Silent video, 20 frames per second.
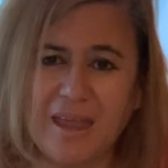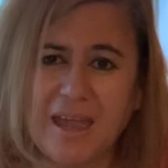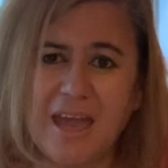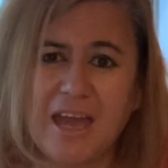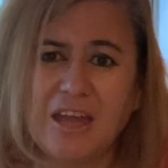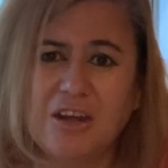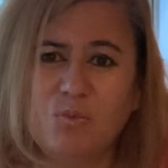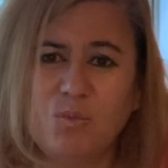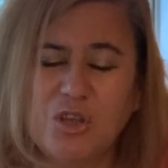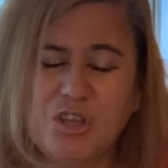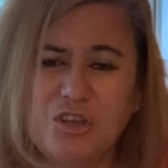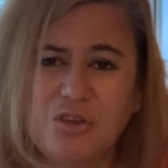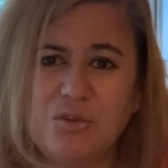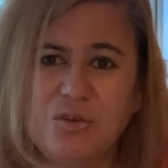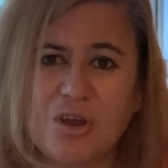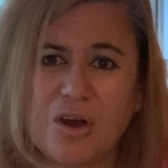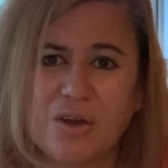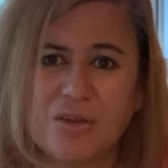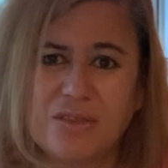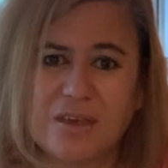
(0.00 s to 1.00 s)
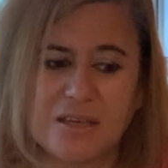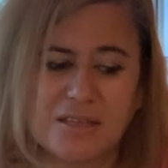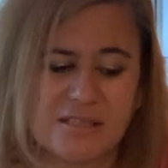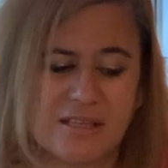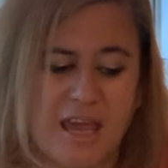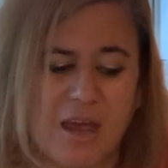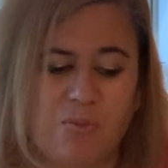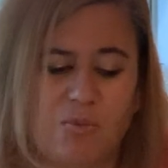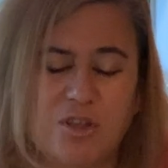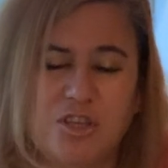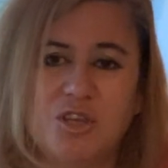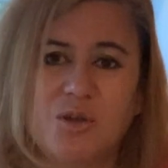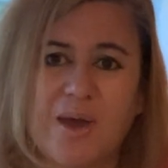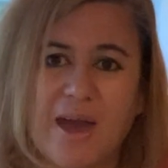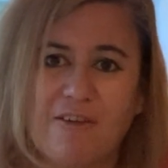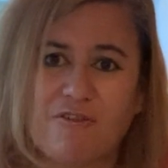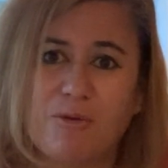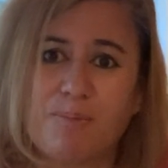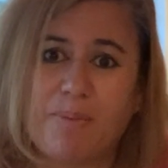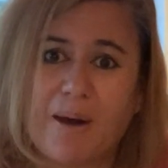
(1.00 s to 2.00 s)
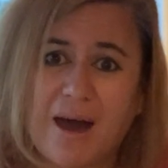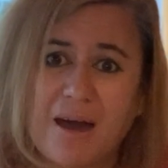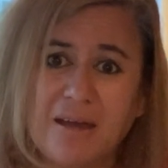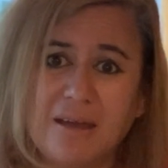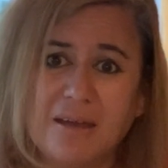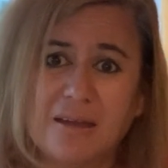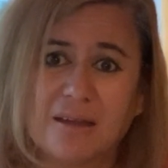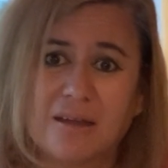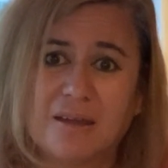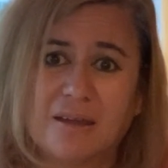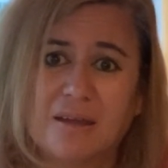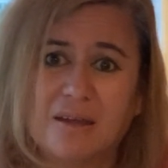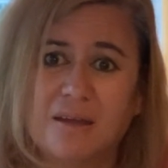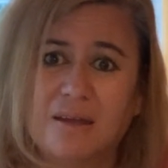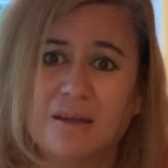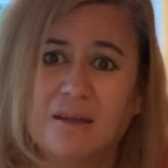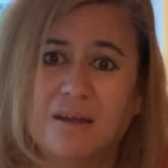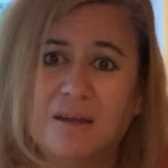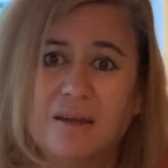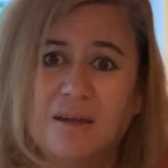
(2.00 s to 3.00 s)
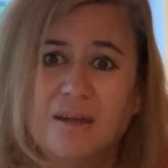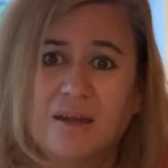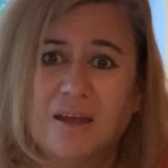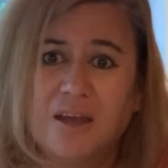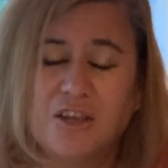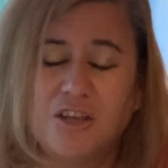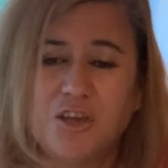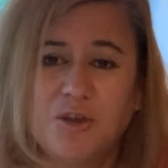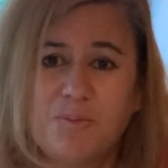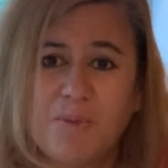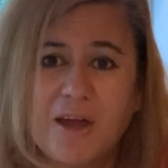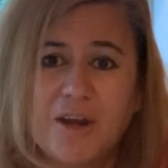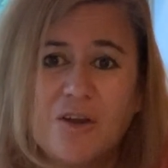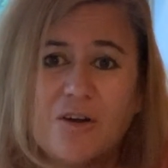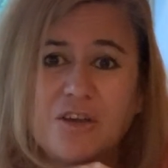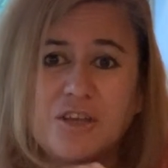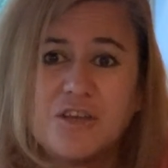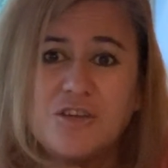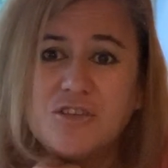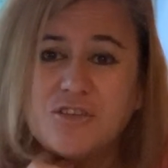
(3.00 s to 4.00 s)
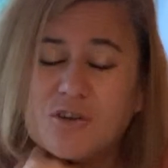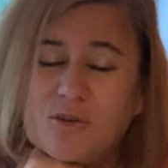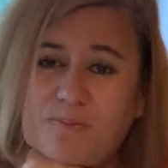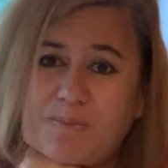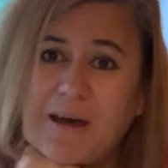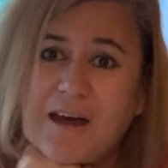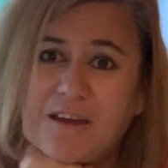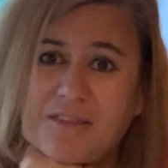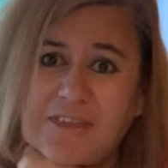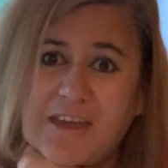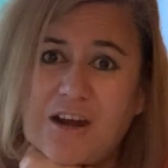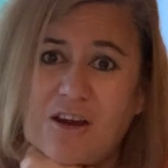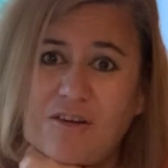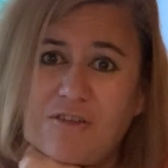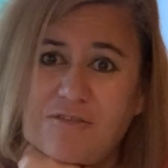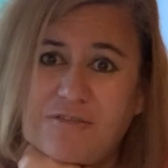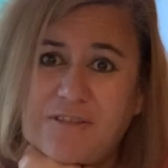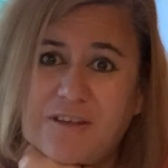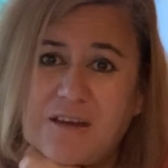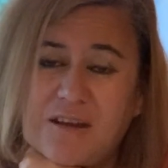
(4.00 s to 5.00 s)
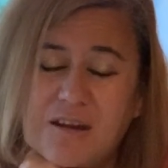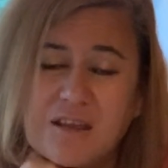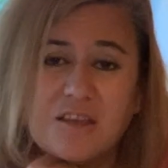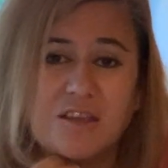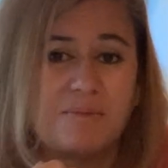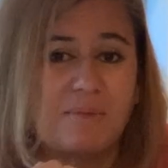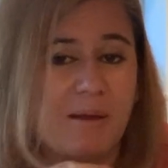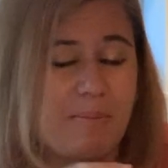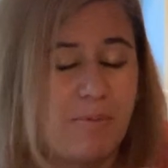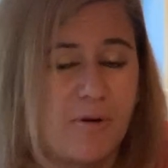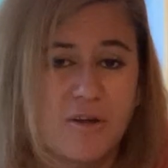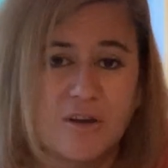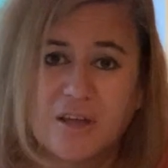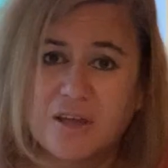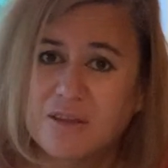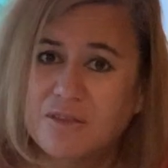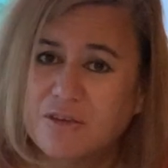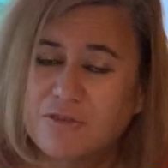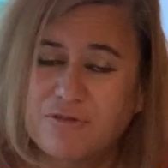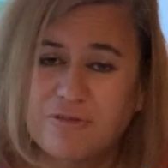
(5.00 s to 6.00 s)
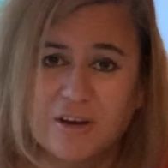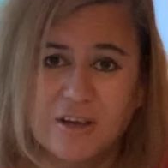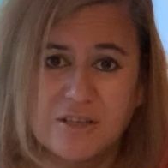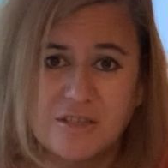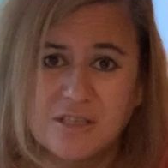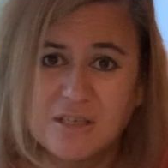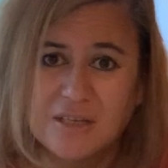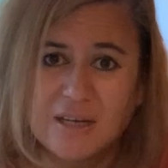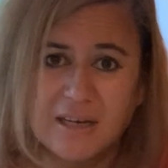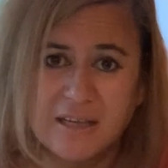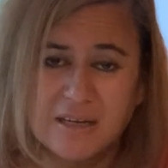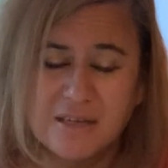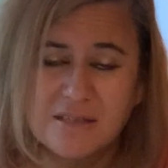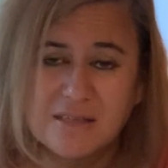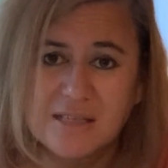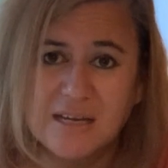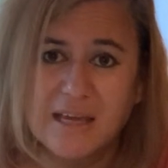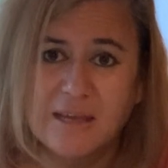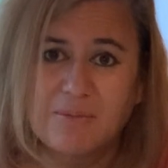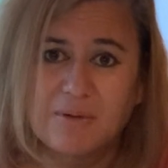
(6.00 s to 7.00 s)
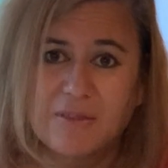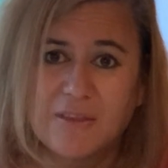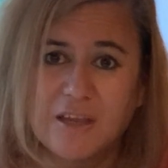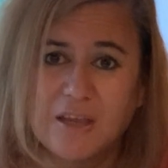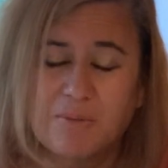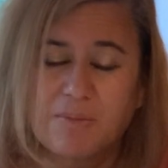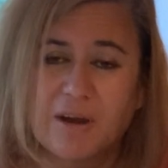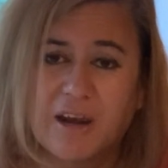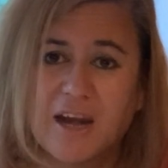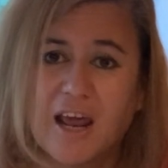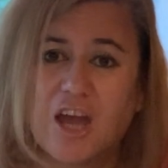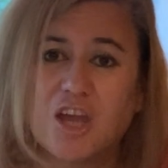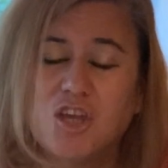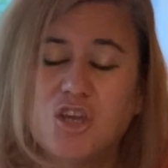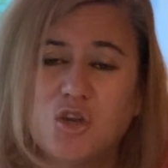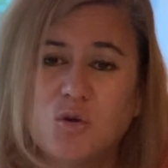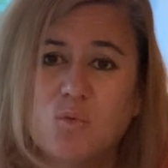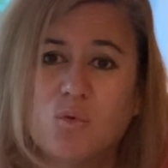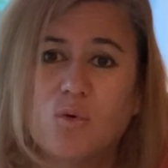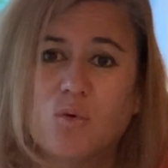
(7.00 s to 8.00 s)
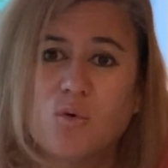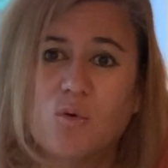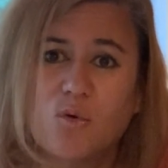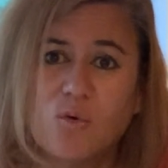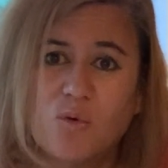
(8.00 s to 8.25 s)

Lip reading: And when you know this, and when you have a bug, you may not use your bug that often, and you may put it in the fridge and let it sleep, and then you bring it out, you will